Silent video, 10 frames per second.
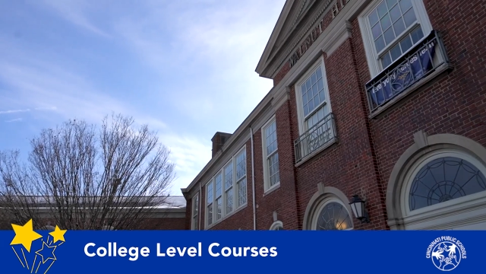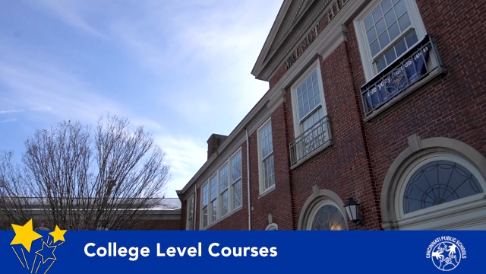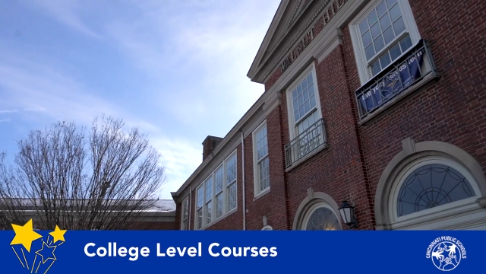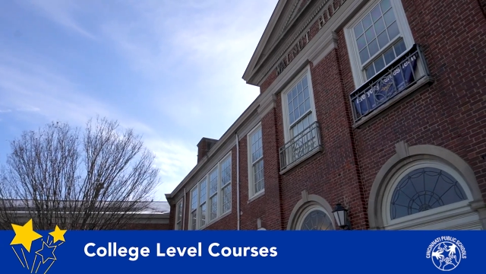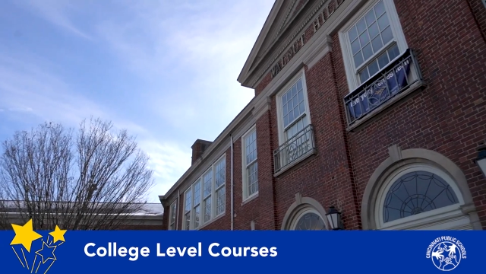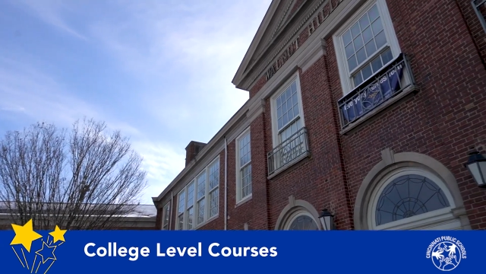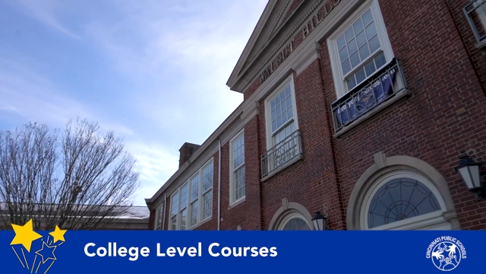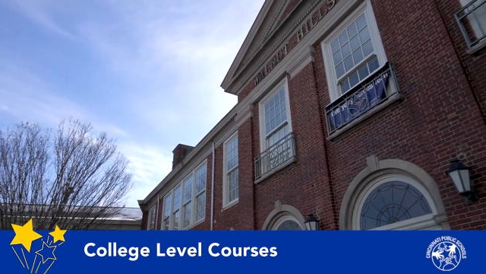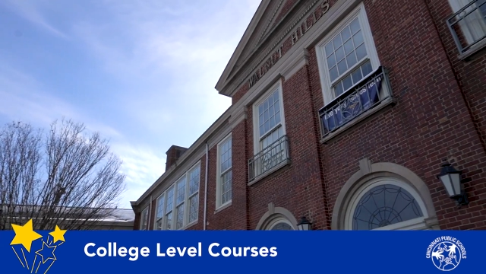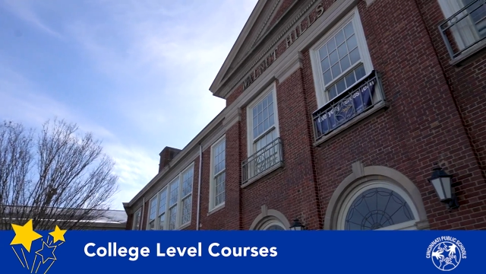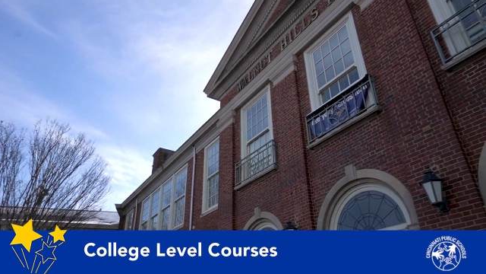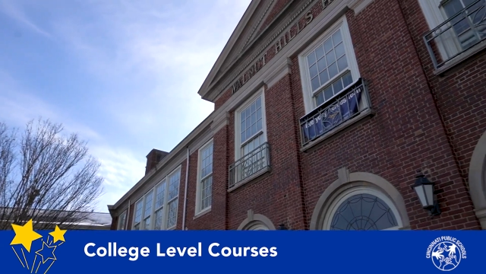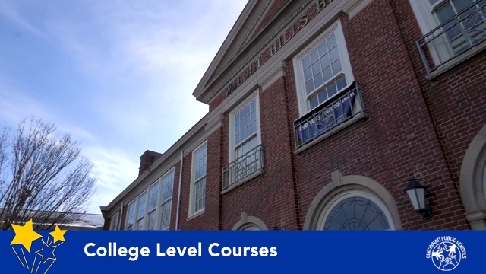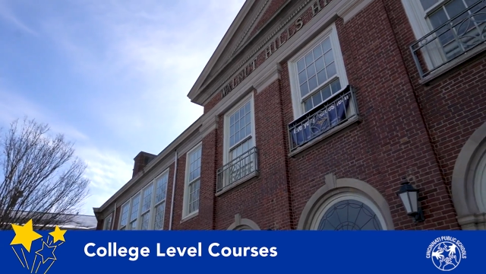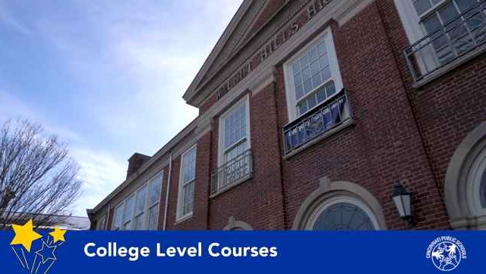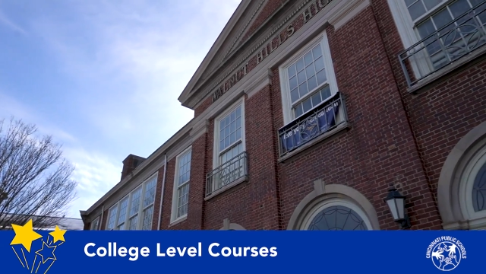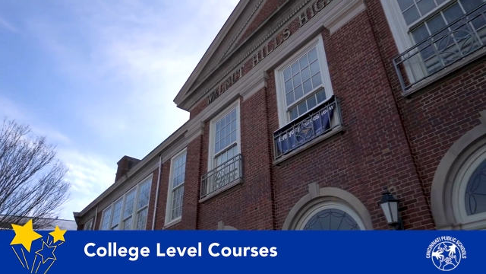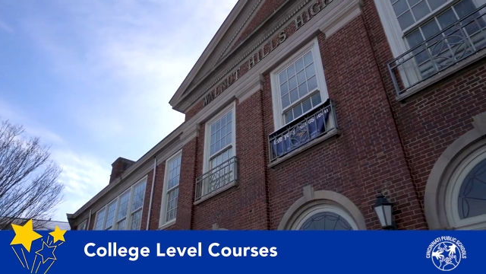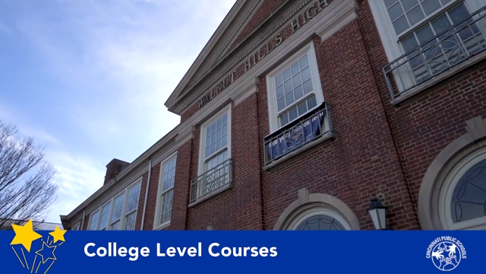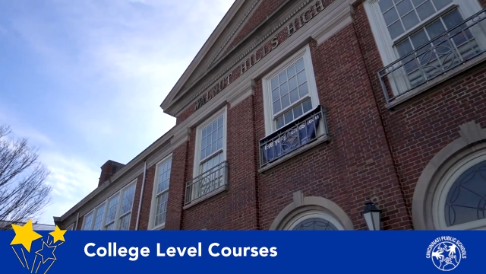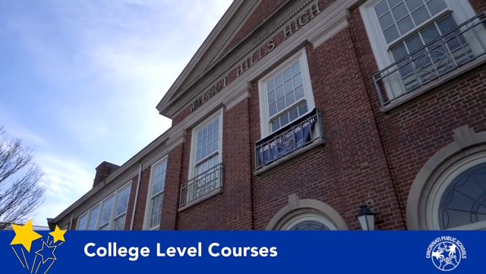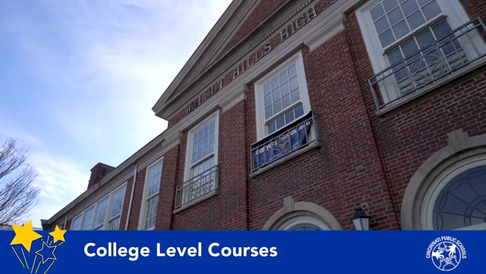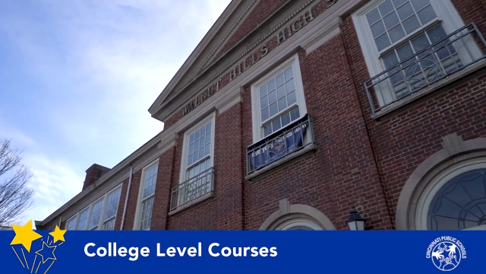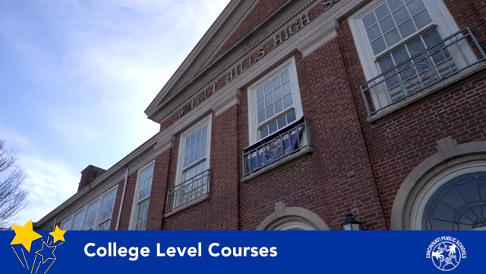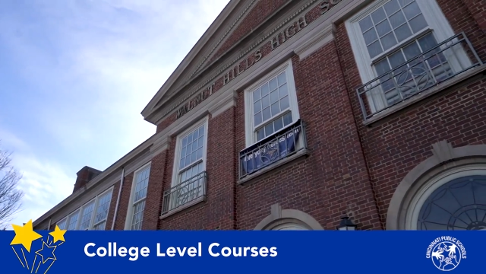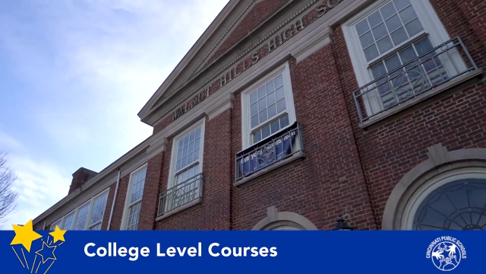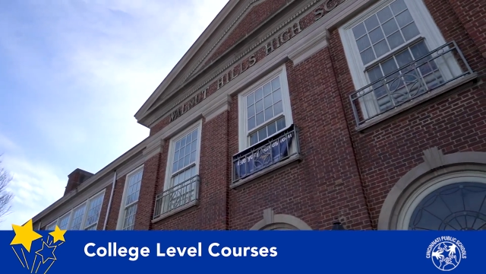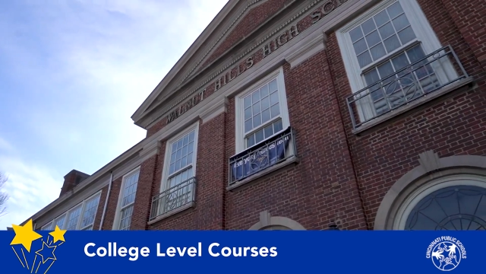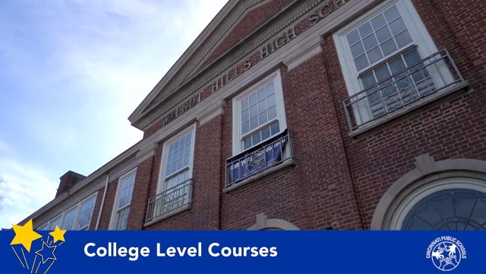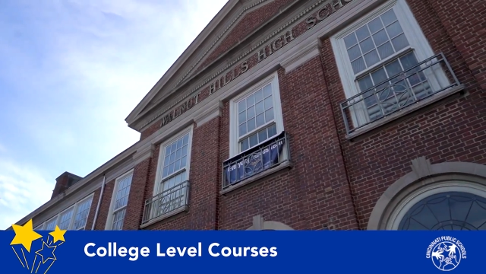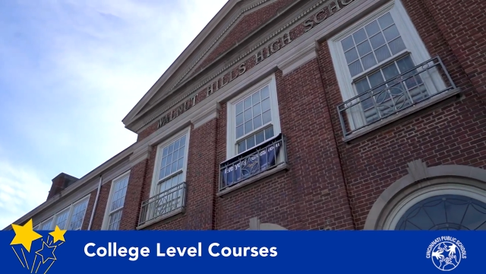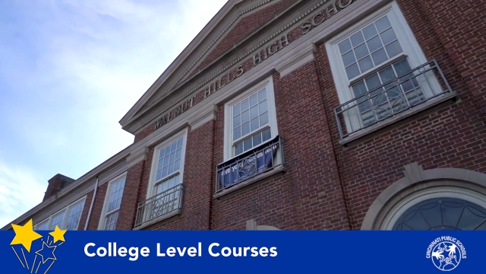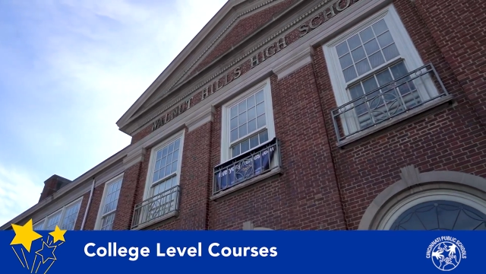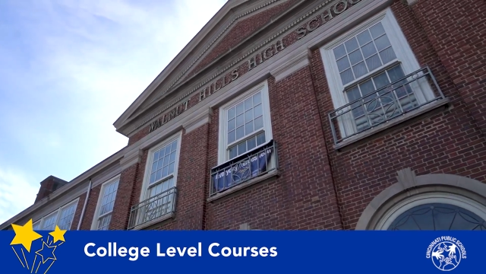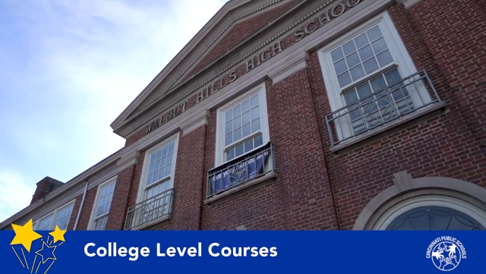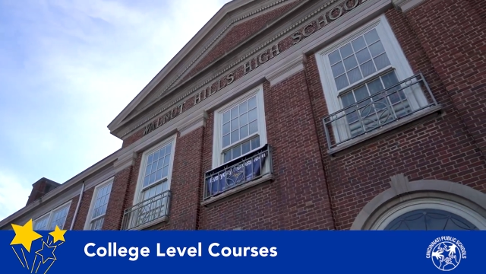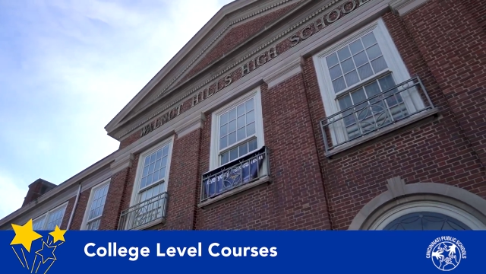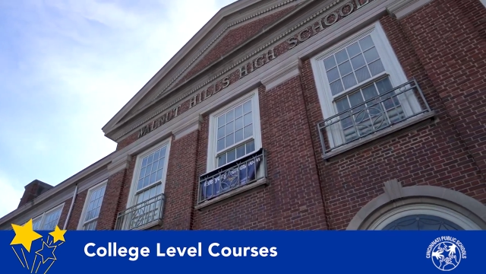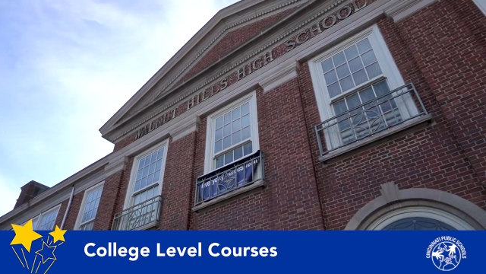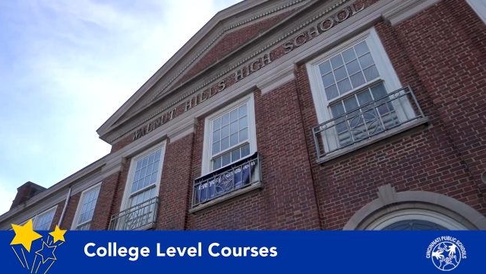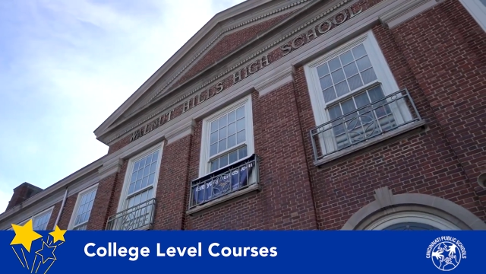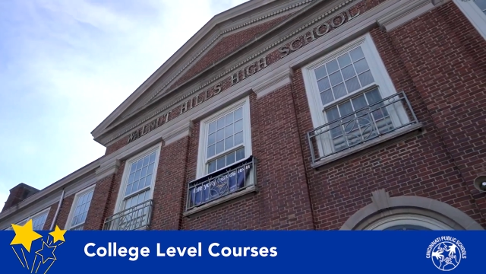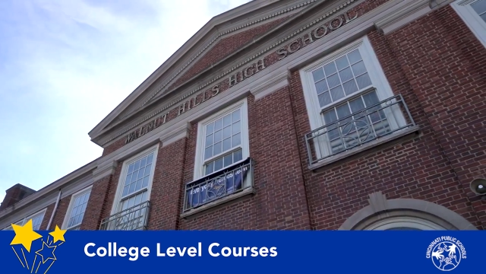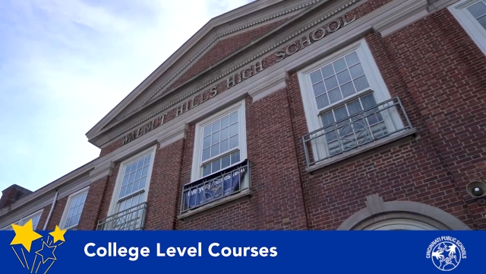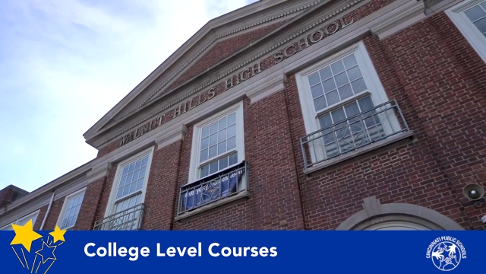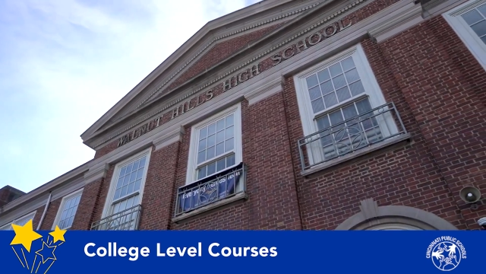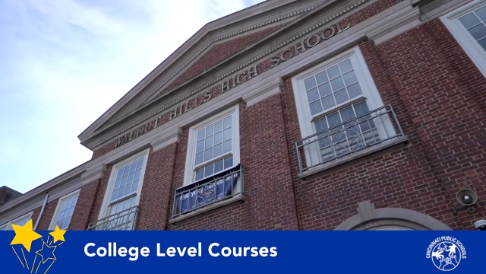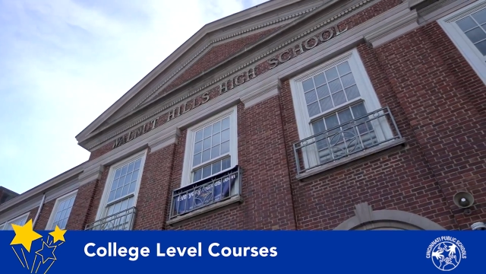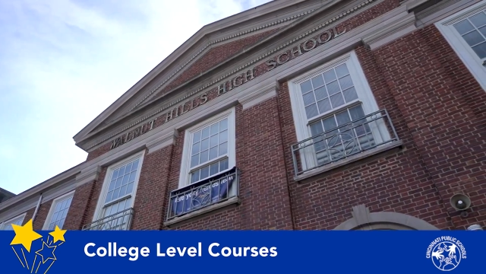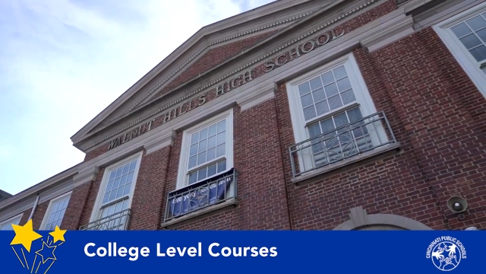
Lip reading: No face is visible, so there are no lips to read.